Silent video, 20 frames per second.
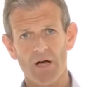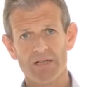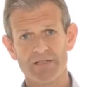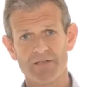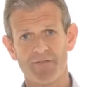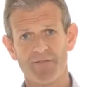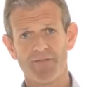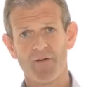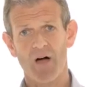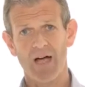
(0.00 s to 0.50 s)
are
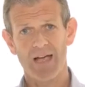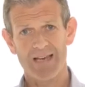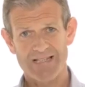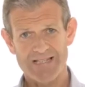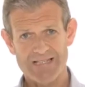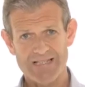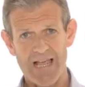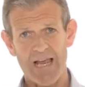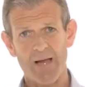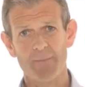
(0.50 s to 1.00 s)
to
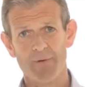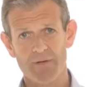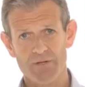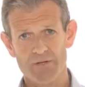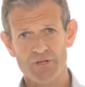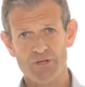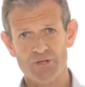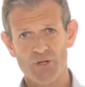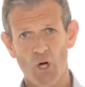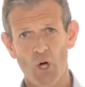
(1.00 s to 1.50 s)
find
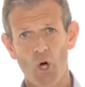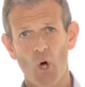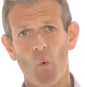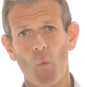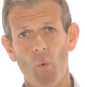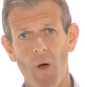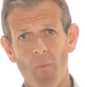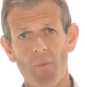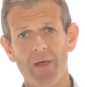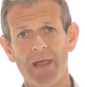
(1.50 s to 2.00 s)
segments
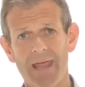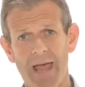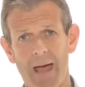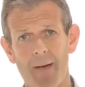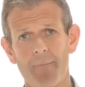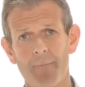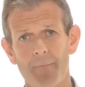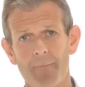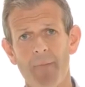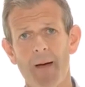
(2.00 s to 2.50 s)
where we
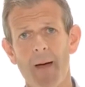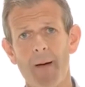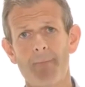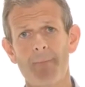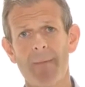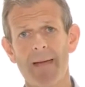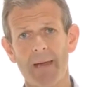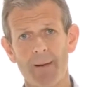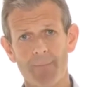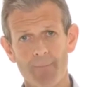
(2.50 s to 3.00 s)
can
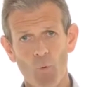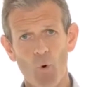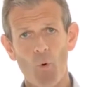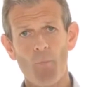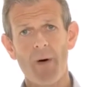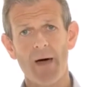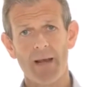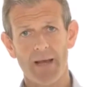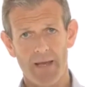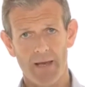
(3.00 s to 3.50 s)
make
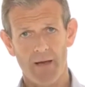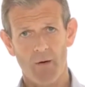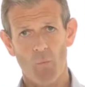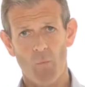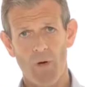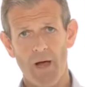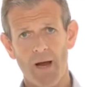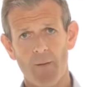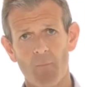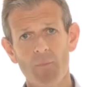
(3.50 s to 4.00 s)
more money,
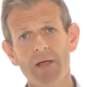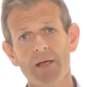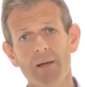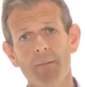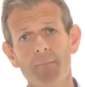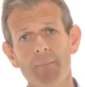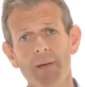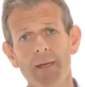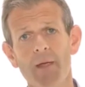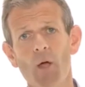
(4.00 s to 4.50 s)
where we
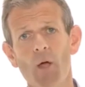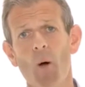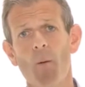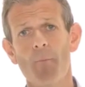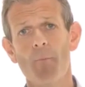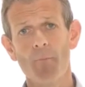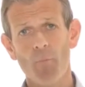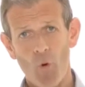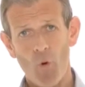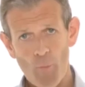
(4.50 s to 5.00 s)
can be
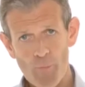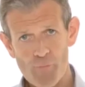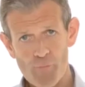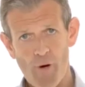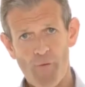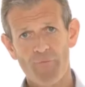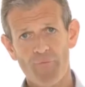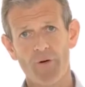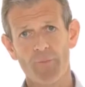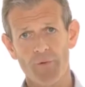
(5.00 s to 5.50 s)
more
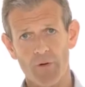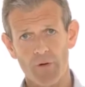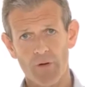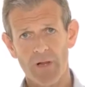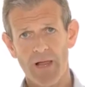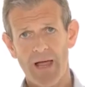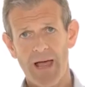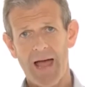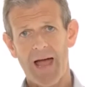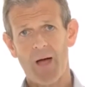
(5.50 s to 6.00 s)

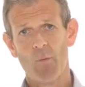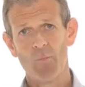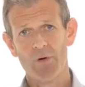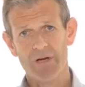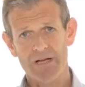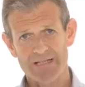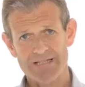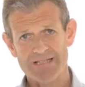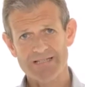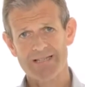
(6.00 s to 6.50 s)
profitable, and
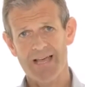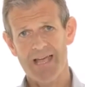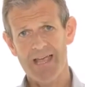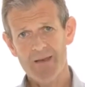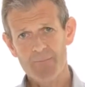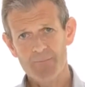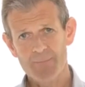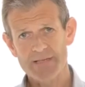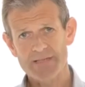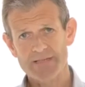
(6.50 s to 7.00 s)
we can
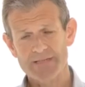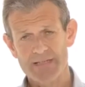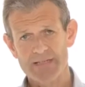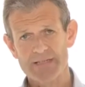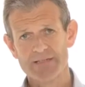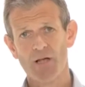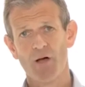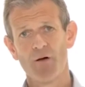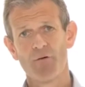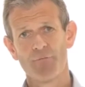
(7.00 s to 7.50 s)
stay in
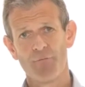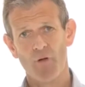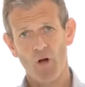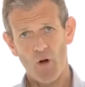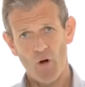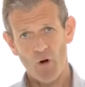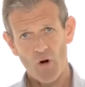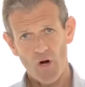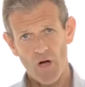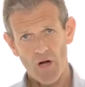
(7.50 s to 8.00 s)
business for
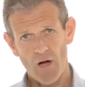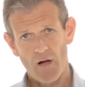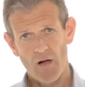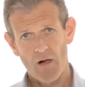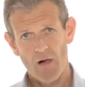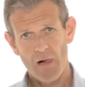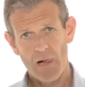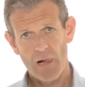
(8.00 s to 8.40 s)
longer.